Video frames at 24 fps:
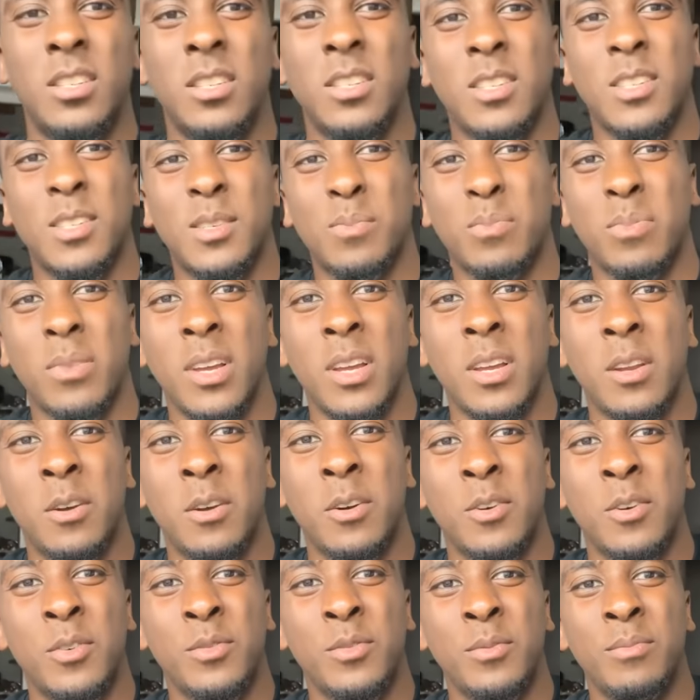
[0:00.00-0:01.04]
just plain
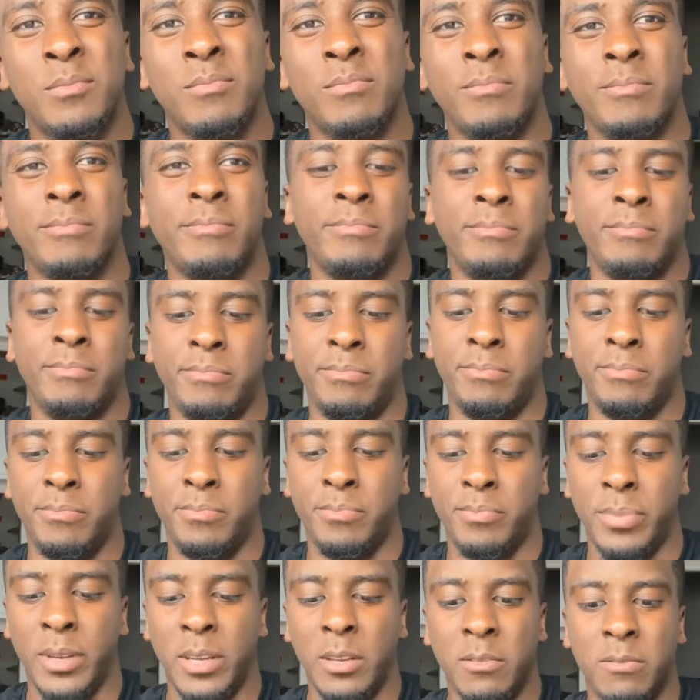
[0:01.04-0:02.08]
old
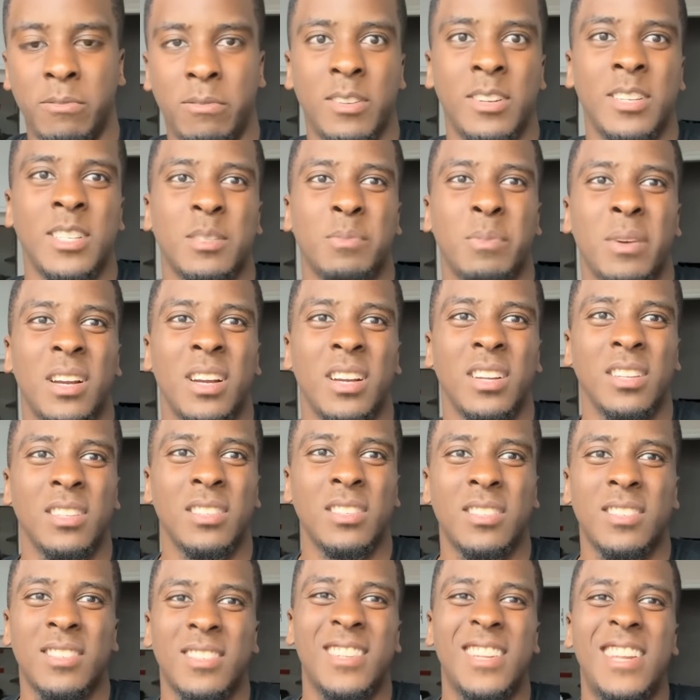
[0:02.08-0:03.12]
beef and
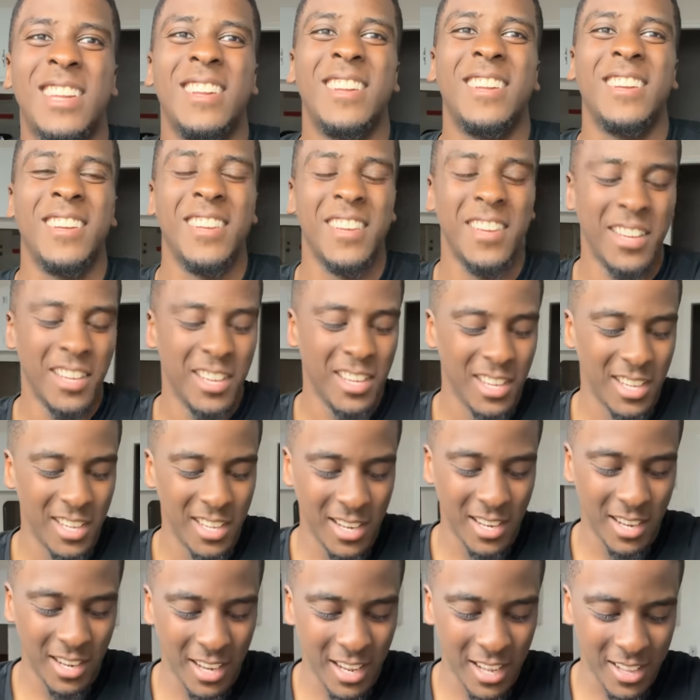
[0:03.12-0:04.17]
asparagus.
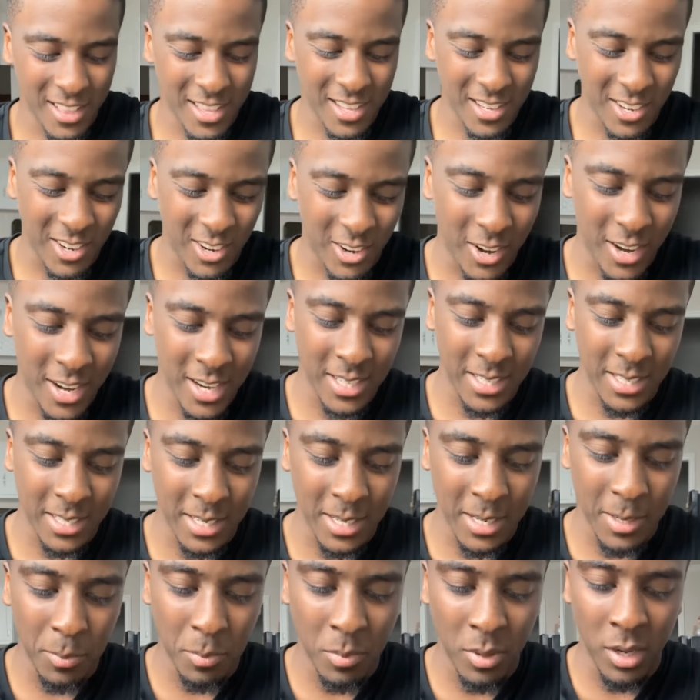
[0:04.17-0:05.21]
Nothing
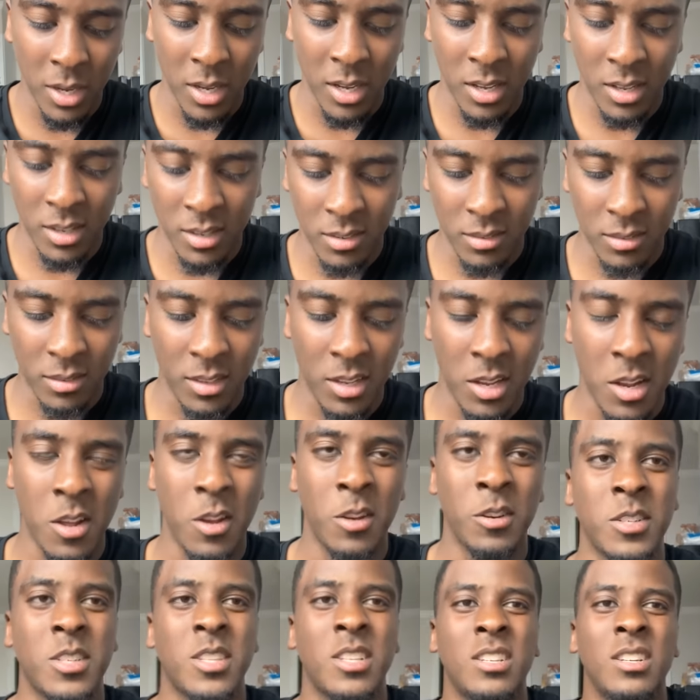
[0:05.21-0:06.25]
crazy, but you
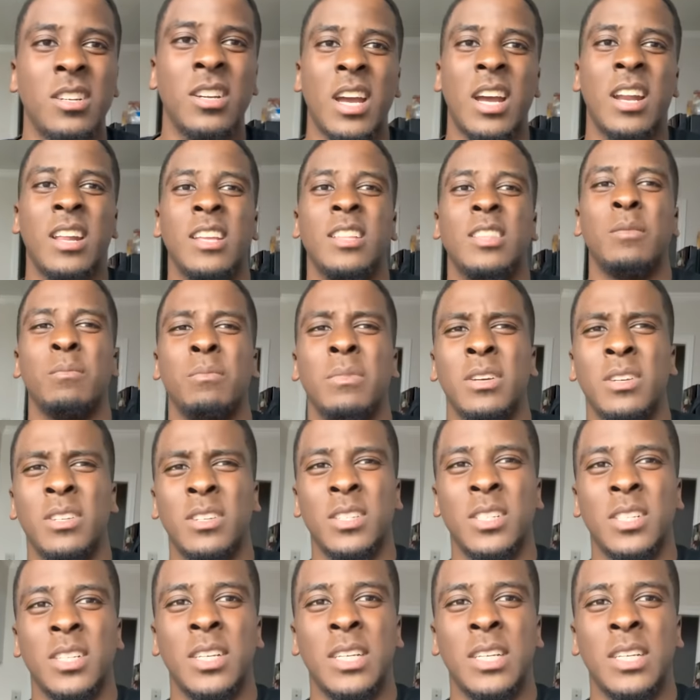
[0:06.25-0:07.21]
know, still gotta get the meals